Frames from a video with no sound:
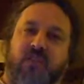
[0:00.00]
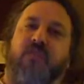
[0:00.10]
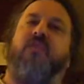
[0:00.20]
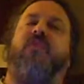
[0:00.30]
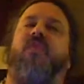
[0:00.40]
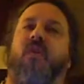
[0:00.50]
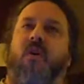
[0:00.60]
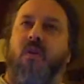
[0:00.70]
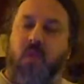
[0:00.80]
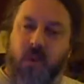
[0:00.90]

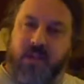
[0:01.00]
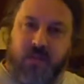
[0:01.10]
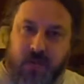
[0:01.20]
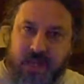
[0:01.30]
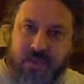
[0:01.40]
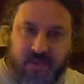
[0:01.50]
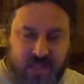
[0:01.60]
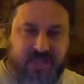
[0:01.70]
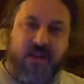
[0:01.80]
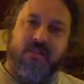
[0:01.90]
for the winter weather
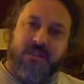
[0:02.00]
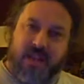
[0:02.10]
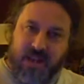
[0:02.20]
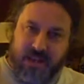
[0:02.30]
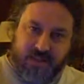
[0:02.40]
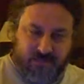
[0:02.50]
that's outside.